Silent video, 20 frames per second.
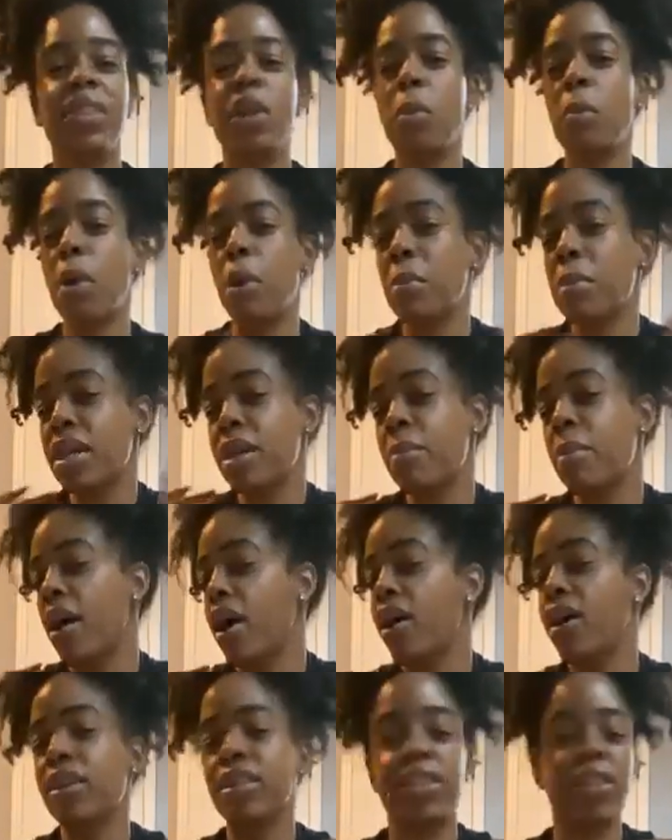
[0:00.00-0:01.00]
No more
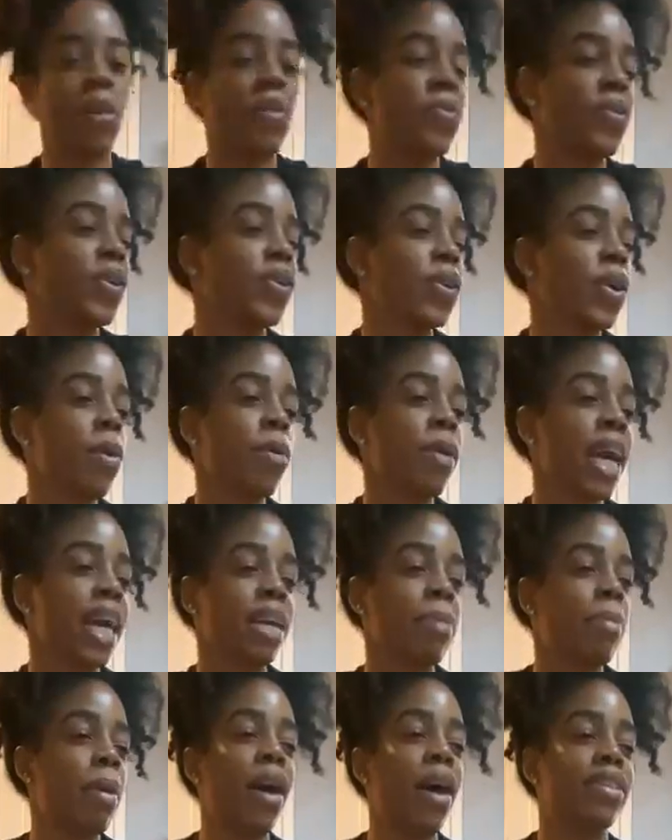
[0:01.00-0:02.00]
menopause. Don't feel no
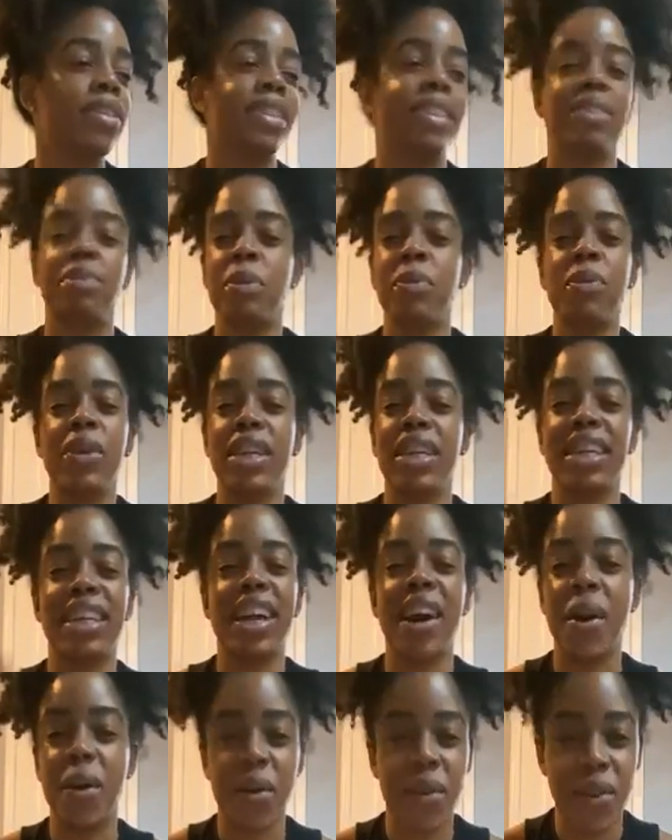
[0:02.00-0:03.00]
kind of pauses. We ready to
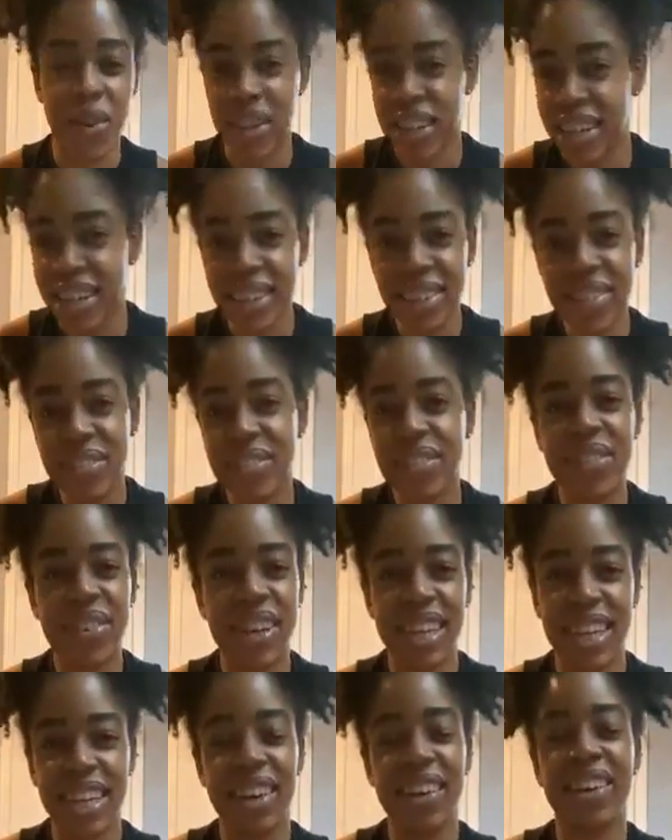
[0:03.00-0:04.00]
go.
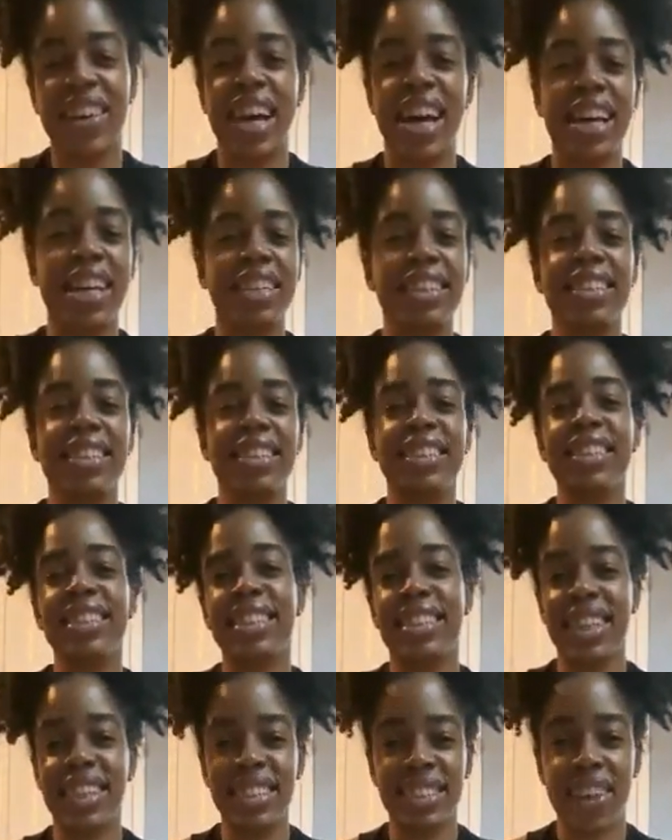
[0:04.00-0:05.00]
Okay?
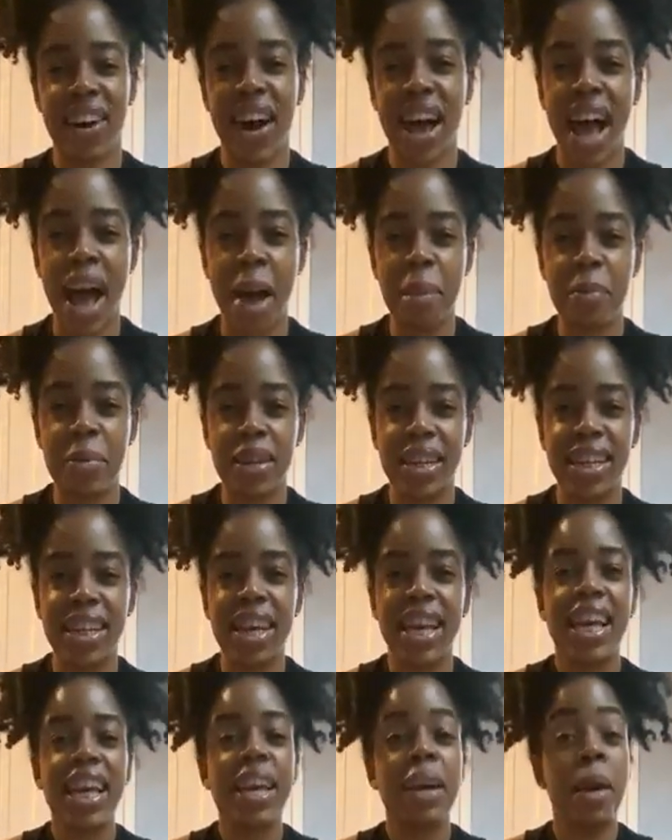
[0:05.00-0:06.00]
Stuff start
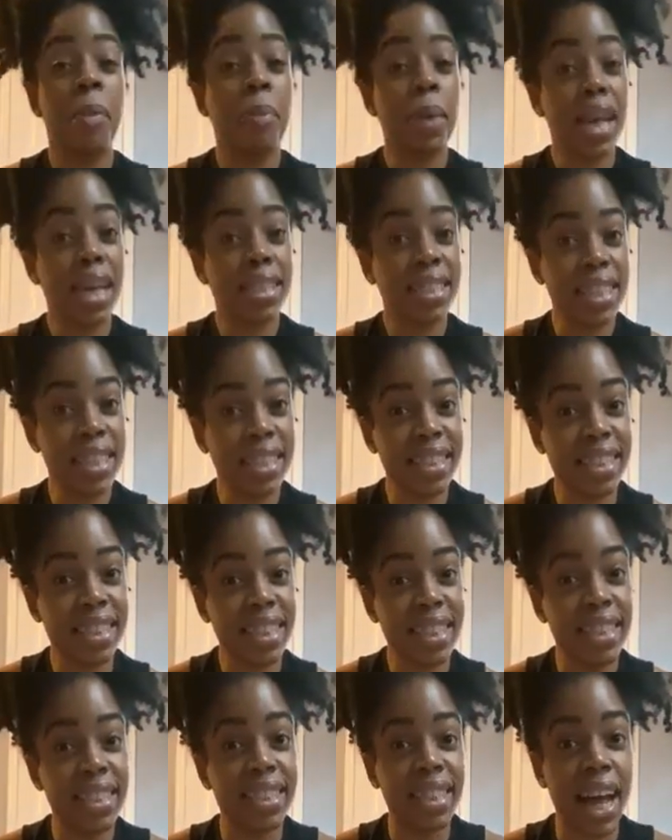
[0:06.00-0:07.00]
happening. And pay attention
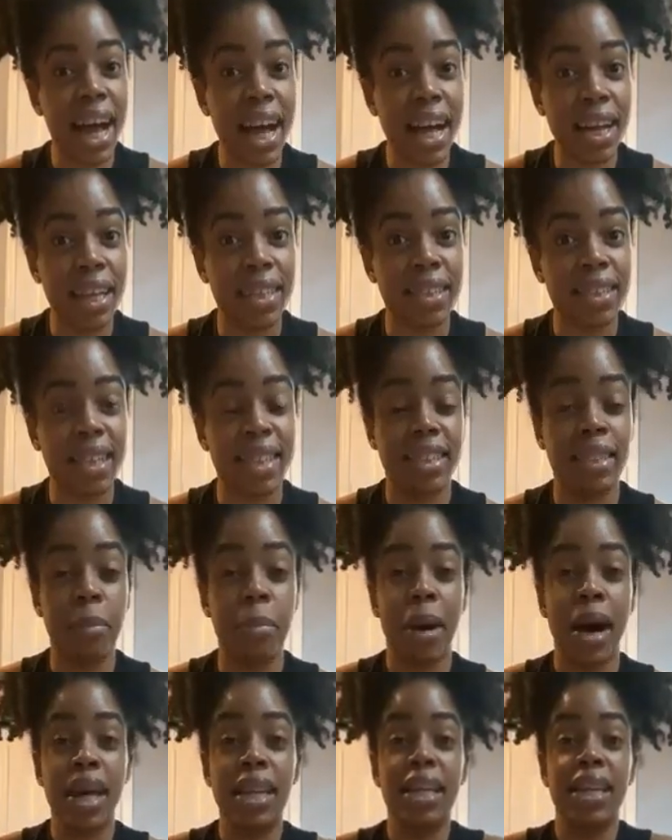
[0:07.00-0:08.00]
to the signs. Because the
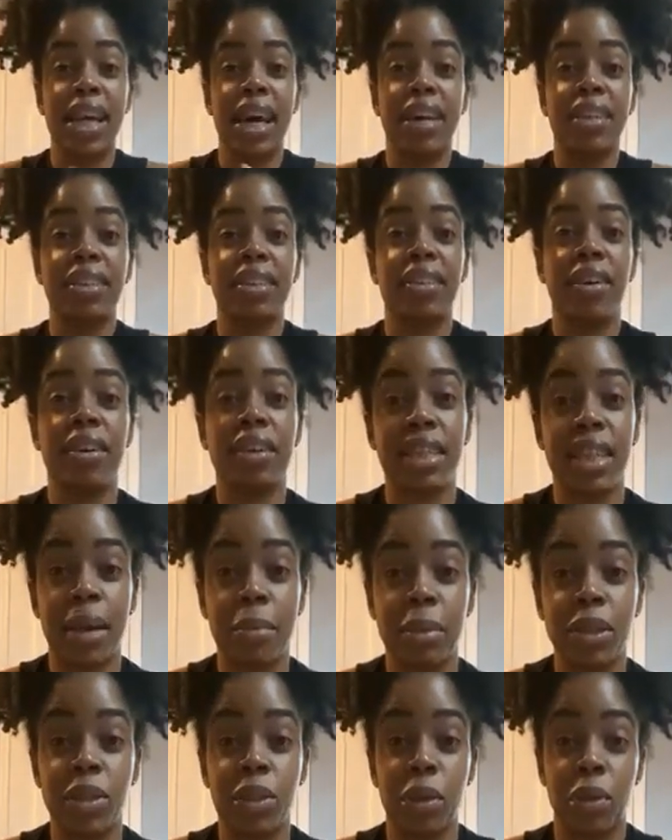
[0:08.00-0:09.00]
body now is starting to
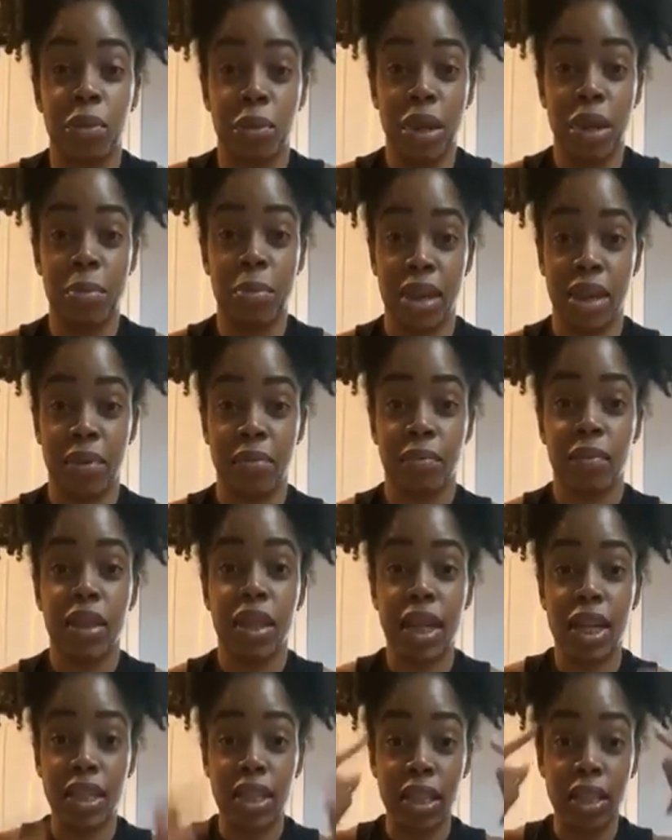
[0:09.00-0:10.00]
come into agreement.
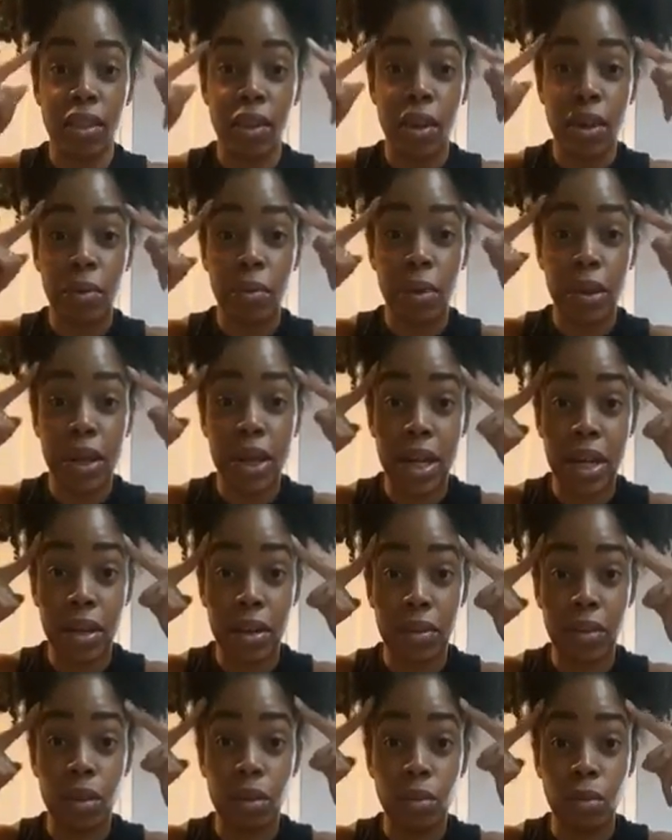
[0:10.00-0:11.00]
Because it started where
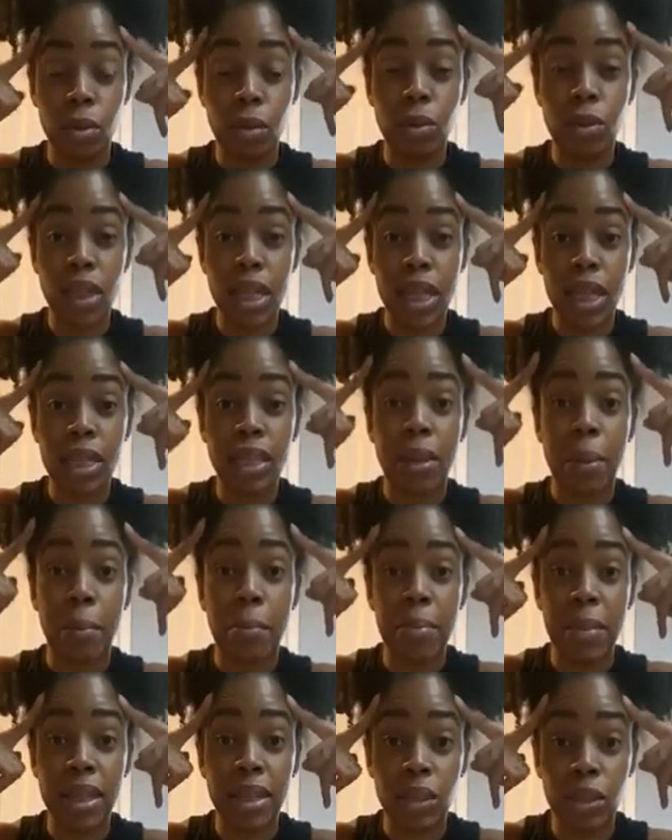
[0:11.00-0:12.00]
here. The root is
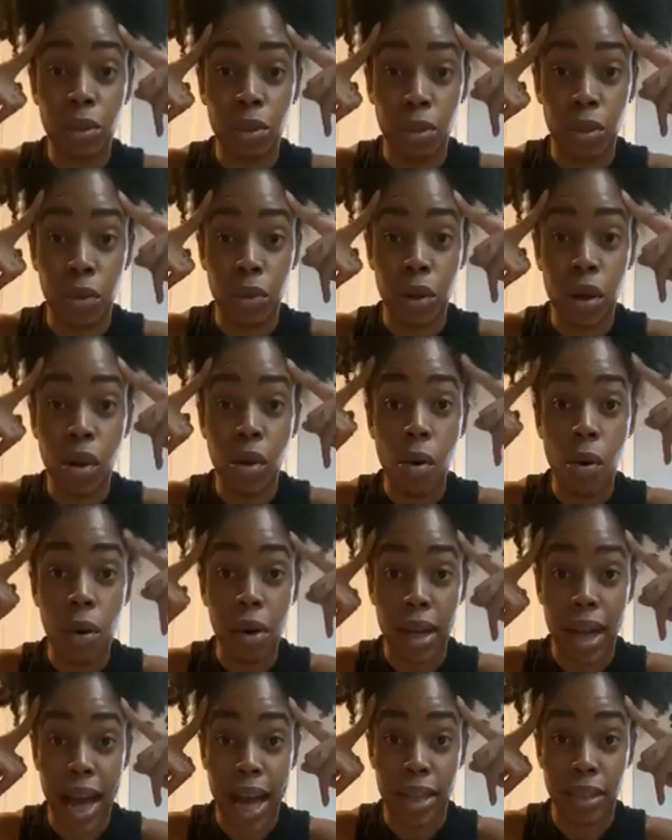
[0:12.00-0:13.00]
mental
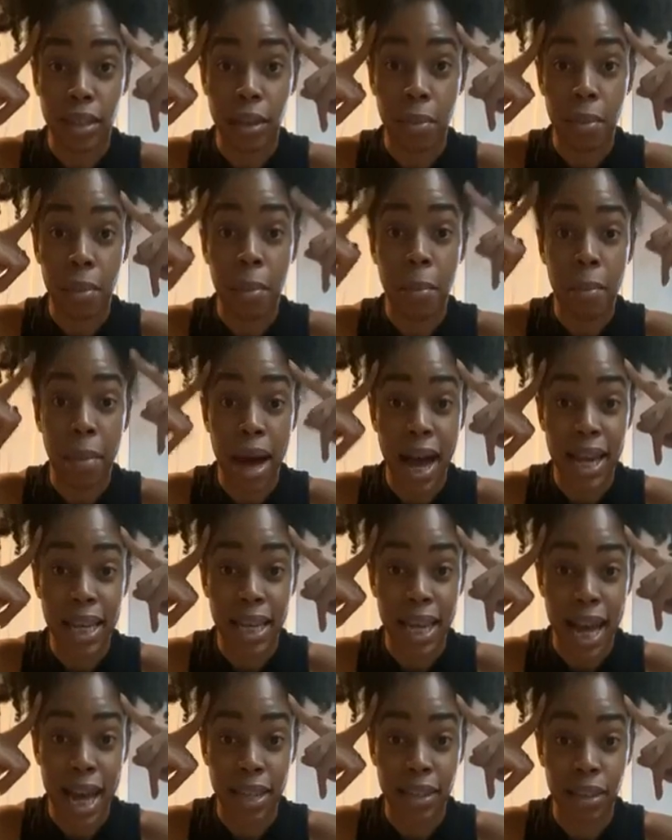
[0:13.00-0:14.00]
orgasm.
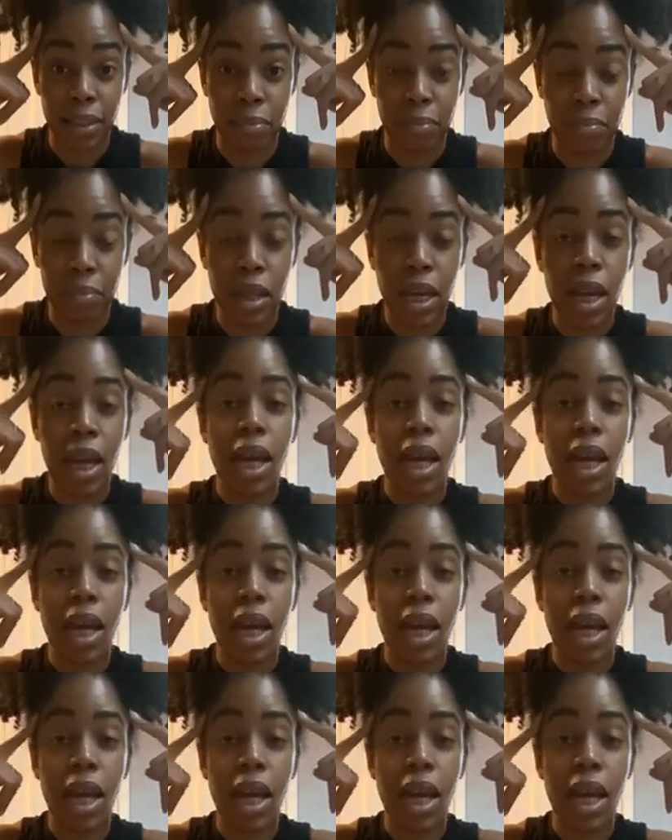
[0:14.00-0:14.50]
Mindgasm.